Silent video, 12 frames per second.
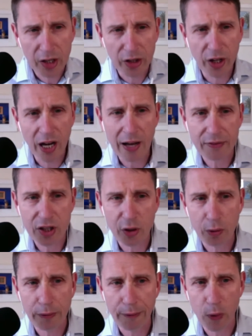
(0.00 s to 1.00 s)
you have to
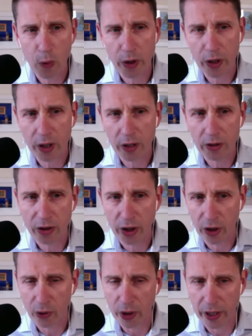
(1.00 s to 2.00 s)
do a four year
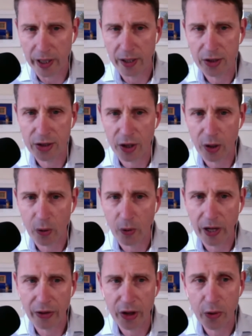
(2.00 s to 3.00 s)
degree. So
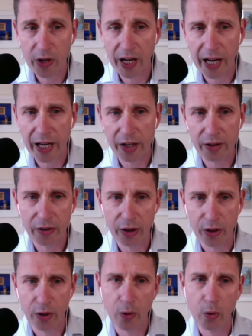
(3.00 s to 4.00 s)
in the UK,
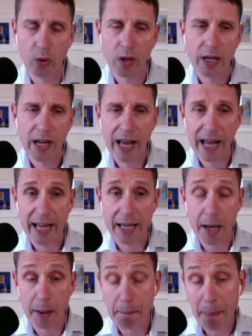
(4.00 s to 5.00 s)
you do
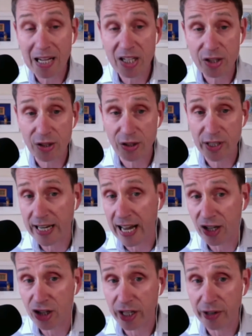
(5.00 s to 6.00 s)
a, a master's in
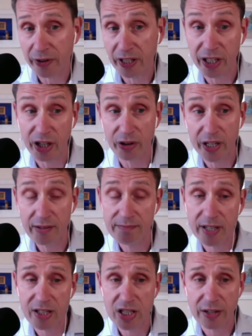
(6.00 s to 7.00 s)
engineering degree
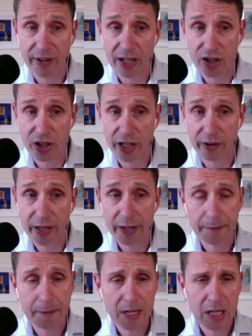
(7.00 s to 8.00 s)
in civil engineering.
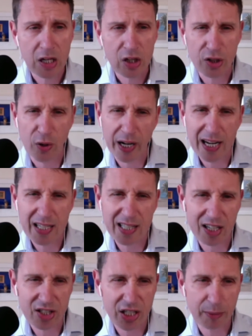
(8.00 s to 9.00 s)
So I guess
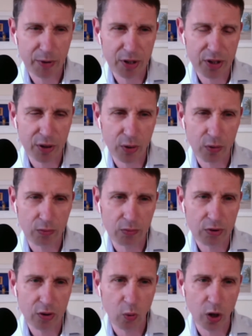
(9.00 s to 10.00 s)
that's similar to
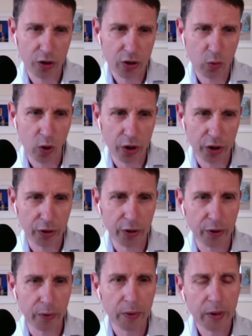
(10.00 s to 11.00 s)
to what to what you
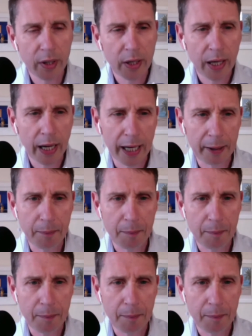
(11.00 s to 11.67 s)
do. Um,